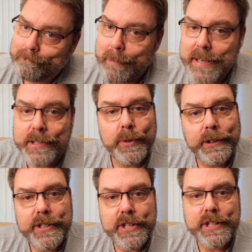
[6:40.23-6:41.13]
makes it
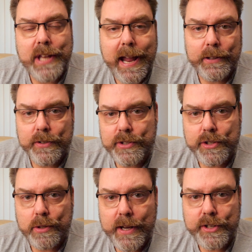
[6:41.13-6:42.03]
real easy to stay in those
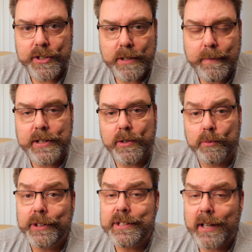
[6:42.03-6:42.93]
situations. It makes it
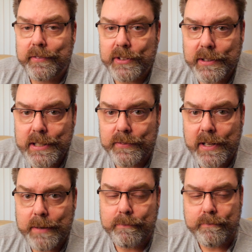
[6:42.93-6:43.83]
really tough to leave
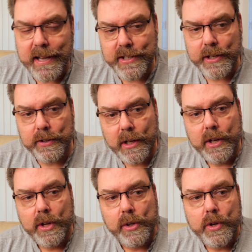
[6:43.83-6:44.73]
and it makes it
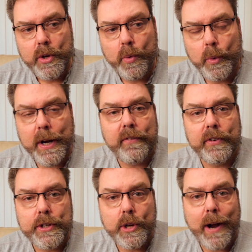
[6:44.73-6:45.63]

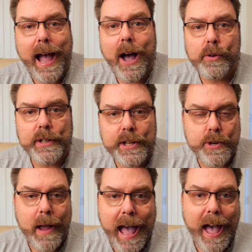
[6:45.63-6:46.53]
whenever you're out and
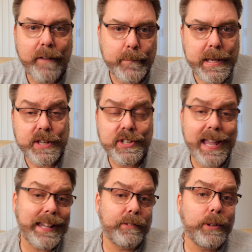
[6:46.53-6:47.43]
you have peace,
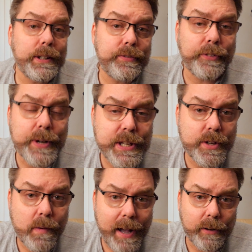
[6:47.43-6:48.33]
it can really freak
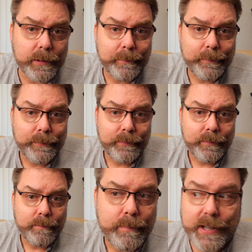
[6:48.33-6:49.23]
you out
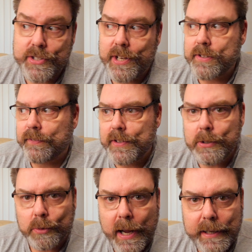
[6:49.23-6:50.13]
because it doesn't
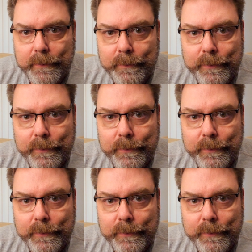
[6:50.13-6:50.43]
feel right.